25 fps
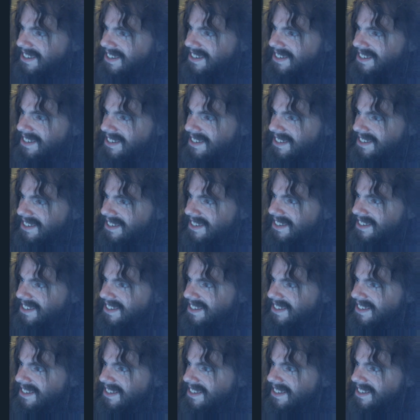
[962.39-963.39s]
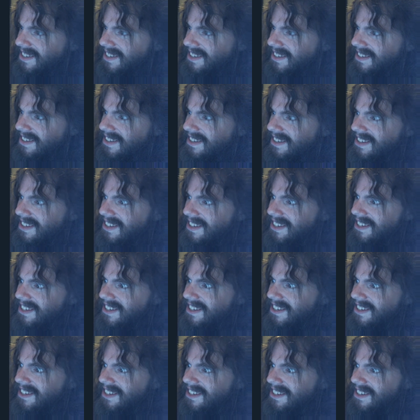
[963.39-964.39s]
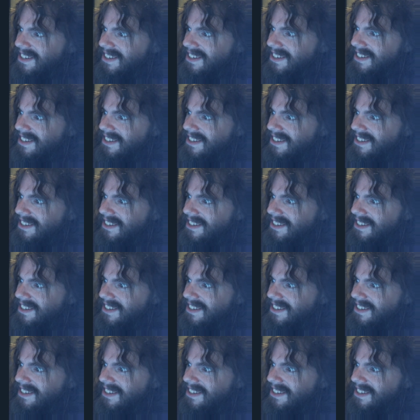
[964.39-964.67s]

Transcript: (no one is talking)